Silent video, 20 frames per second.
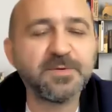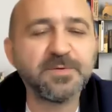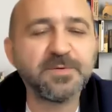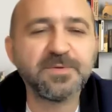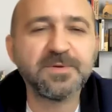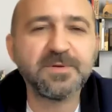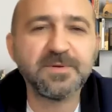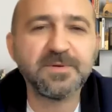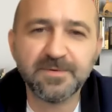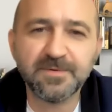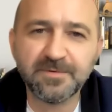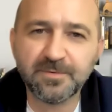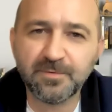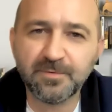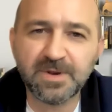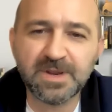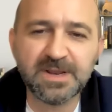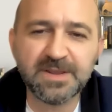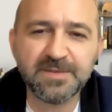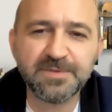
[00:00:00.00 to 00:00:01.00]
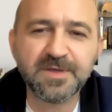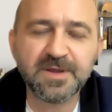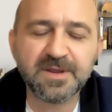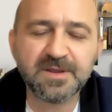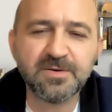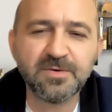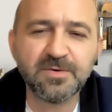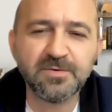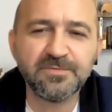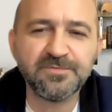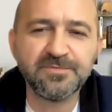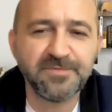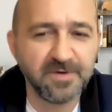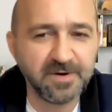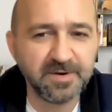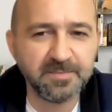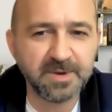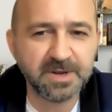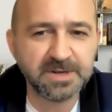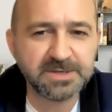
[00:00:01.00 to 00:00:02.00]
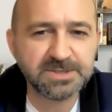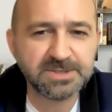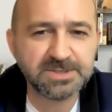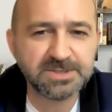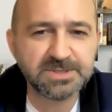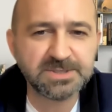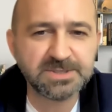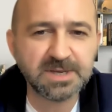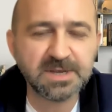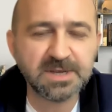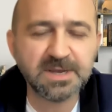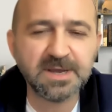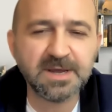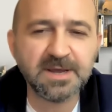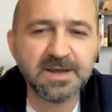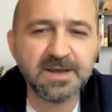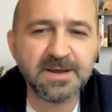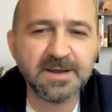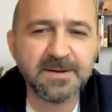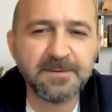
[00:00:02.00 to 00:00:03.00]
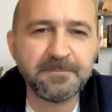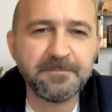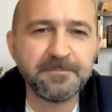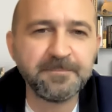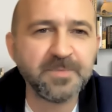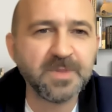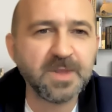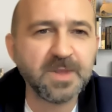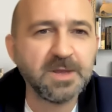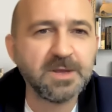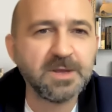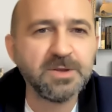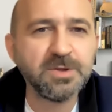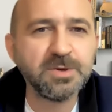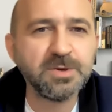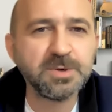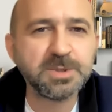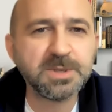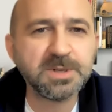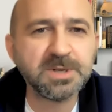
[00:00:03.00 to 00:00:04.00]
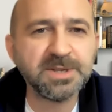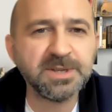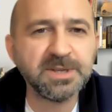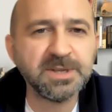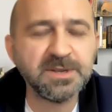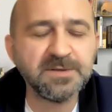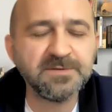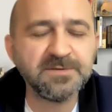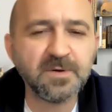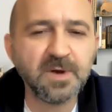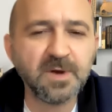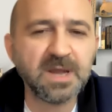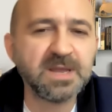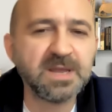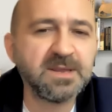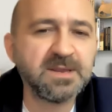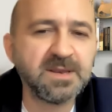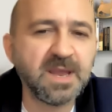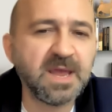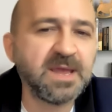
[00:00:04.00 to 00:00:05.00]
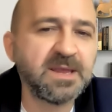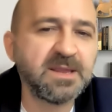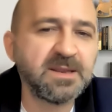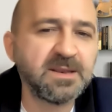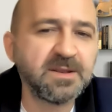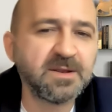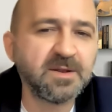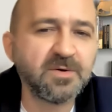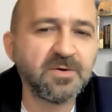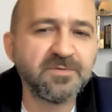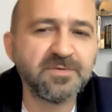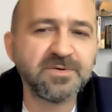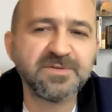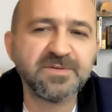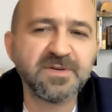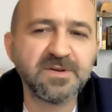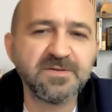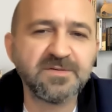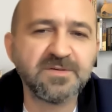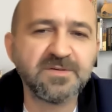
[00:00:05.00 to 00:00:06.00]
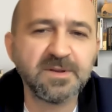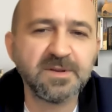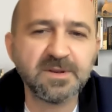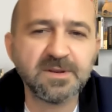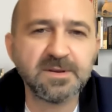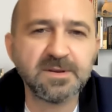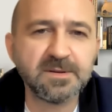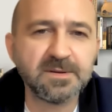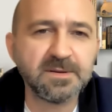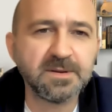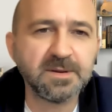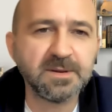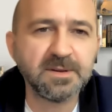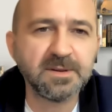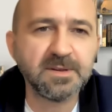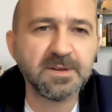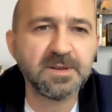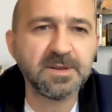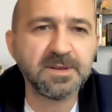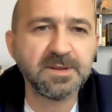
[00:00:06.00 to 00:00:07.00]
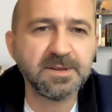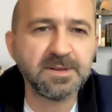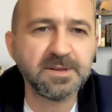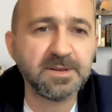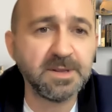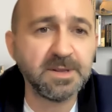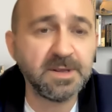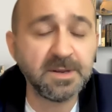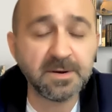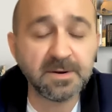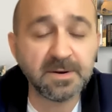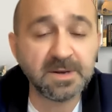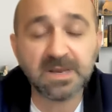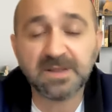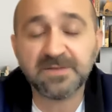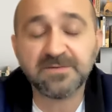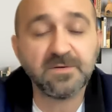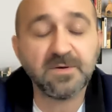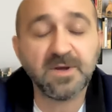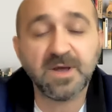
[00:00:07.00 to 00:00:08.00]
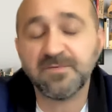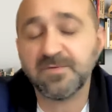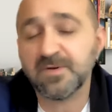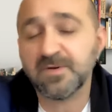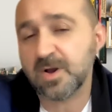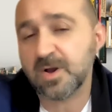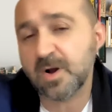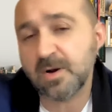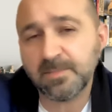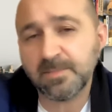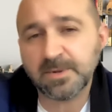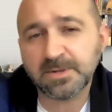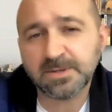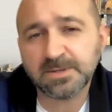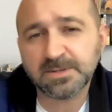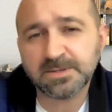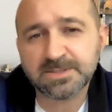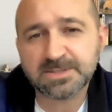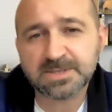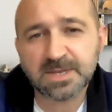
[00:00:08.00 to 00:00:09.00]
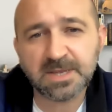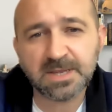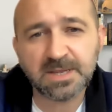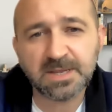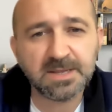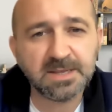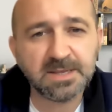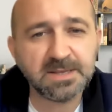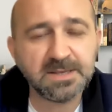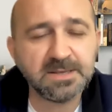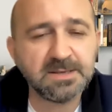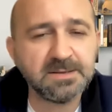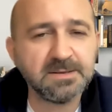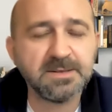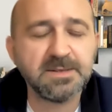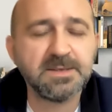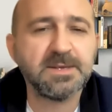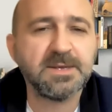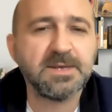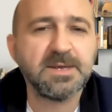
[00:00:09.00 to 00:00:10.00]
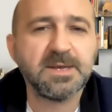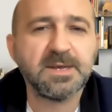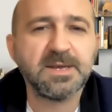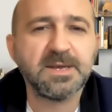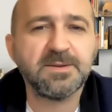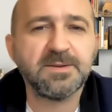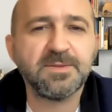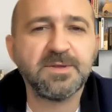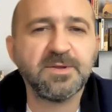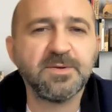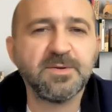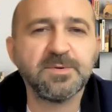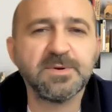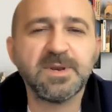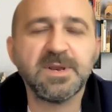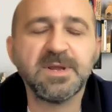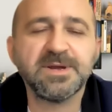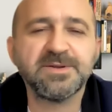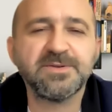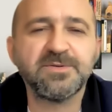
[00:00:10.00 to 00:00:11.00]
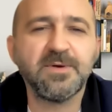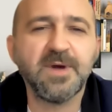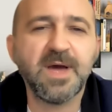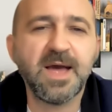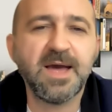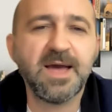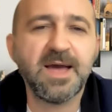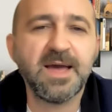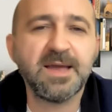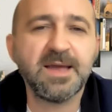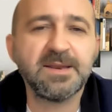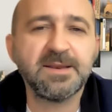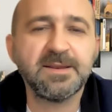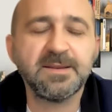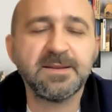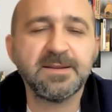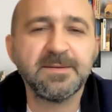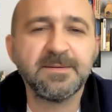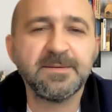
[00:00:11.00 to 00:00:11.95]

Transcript: So really, thank you very much. Usually, I can end the conversation here unless you have a comment, anything you would like to add.